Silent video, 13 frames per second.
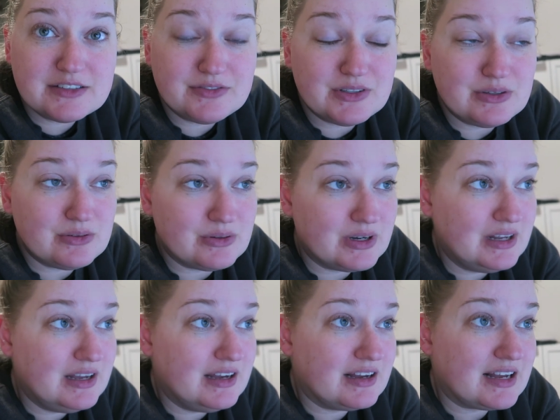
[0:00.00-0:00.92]
If you
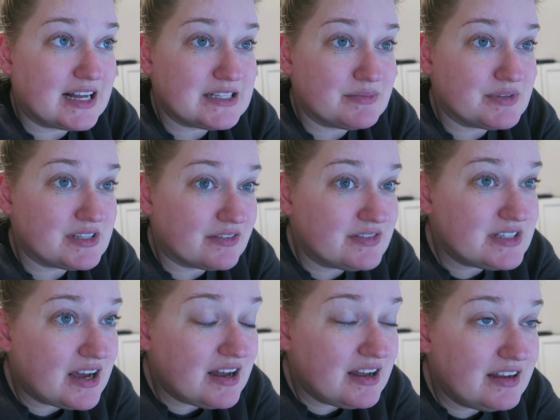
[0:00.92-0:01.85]
got some stuff
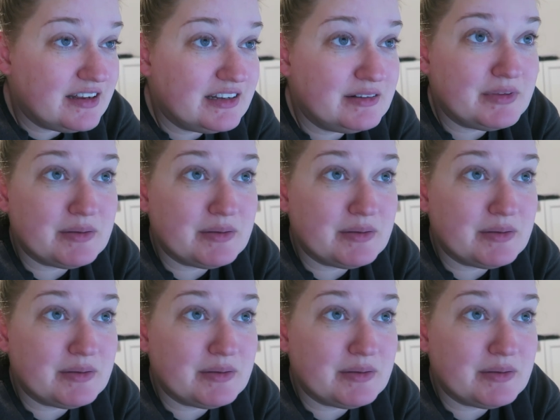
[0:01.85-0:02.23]
done,